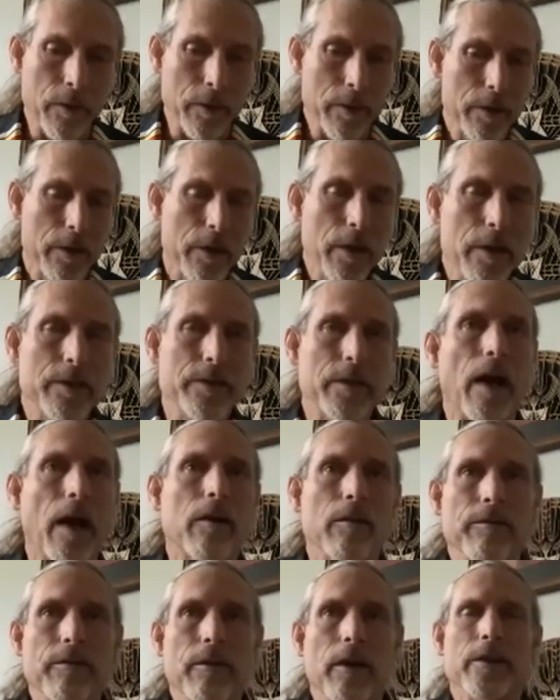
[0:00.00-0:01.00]

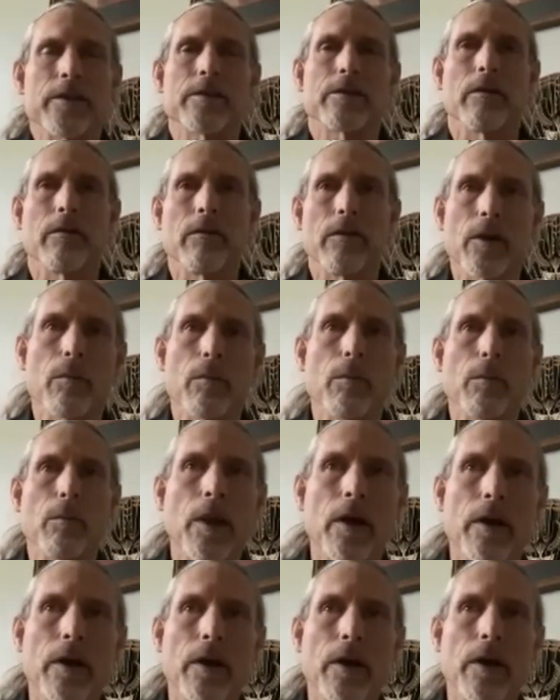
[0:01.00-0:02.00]
sacrifice of their blood
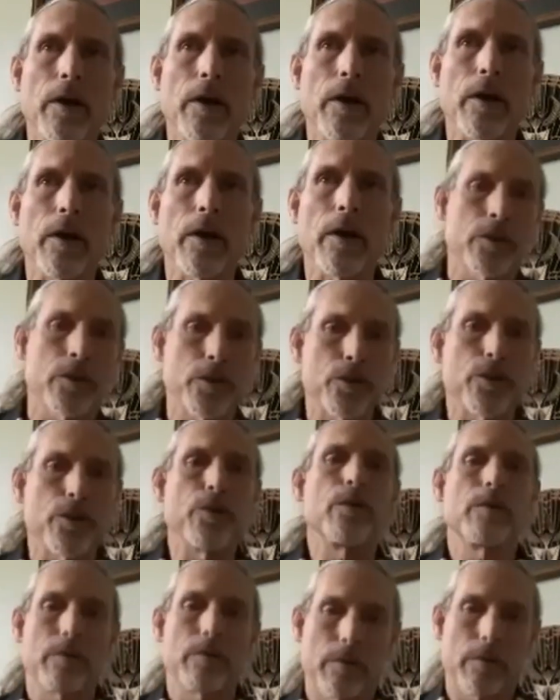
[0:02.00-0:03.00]
and their tissue
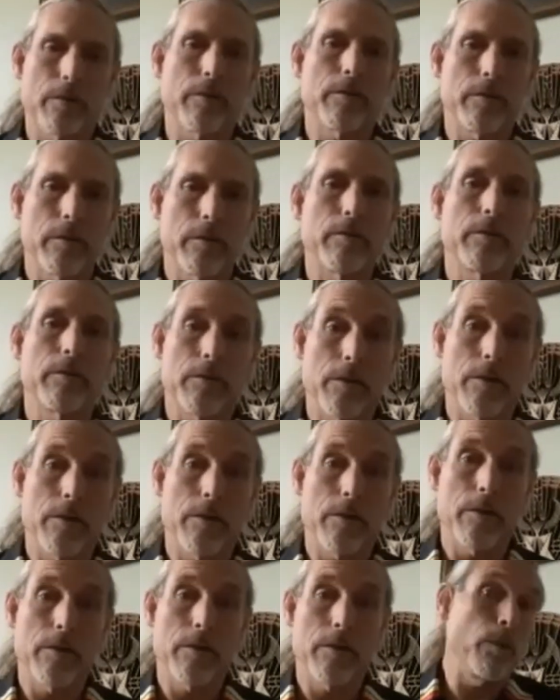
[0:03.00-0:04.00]

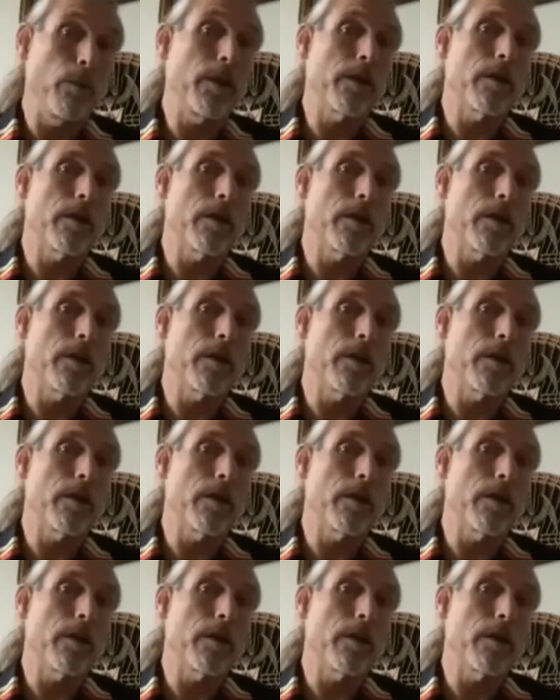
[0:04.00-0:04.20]
so that we